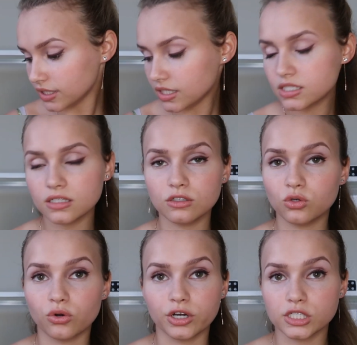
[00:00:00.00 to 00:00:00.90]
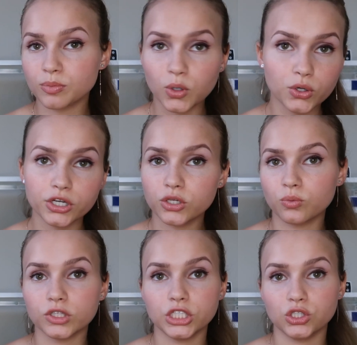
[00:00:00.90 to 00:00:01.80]
need your explorer, you
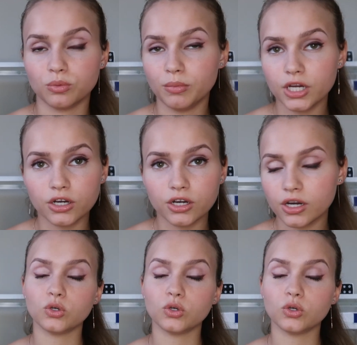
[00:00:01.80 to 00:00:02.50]
will need your mirror,